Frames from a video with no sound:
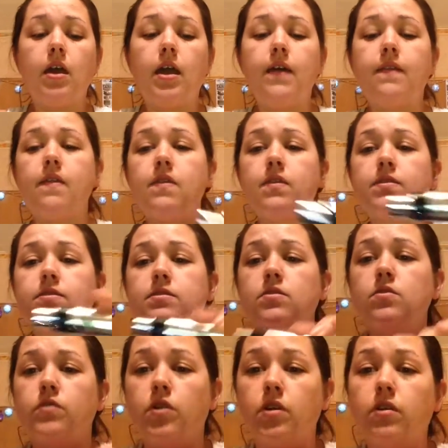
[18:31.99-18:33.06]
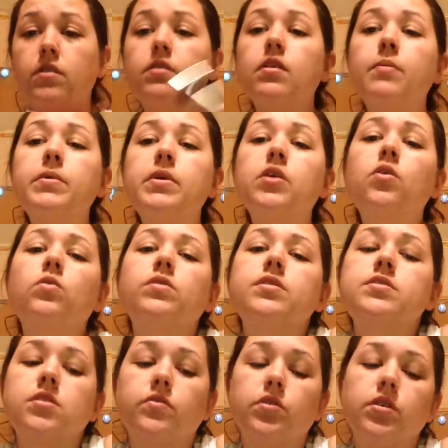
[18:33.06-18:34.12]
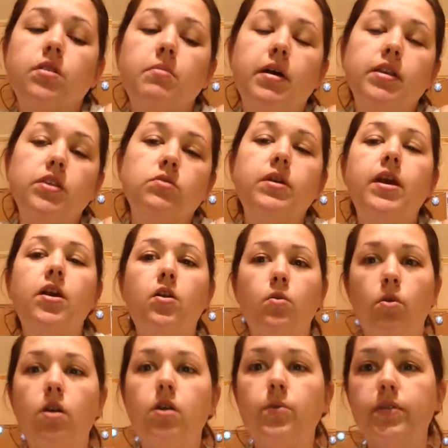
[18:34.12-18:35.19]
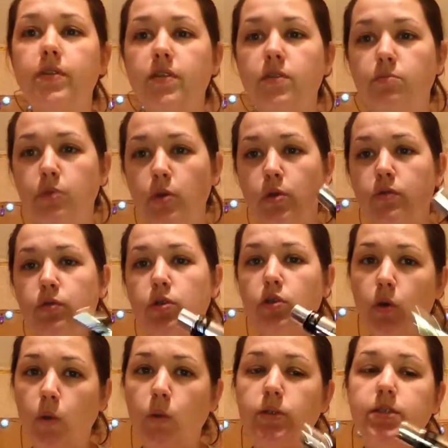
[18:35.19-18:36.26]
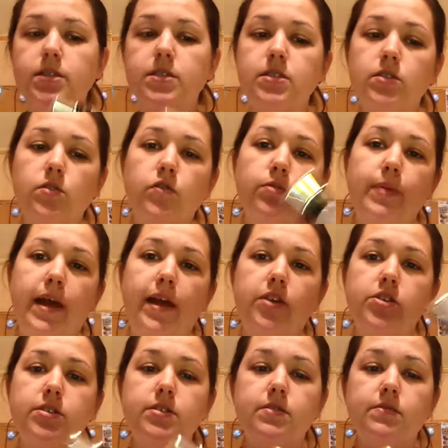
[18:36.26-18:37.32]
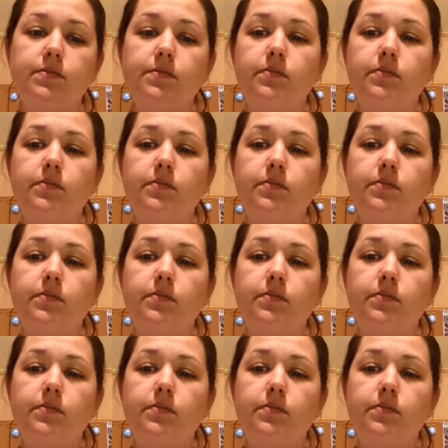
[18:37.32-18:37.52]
And then the silver. I mean, gold and silver, come on, you can't go wrong with these beautiful gold and silver packages.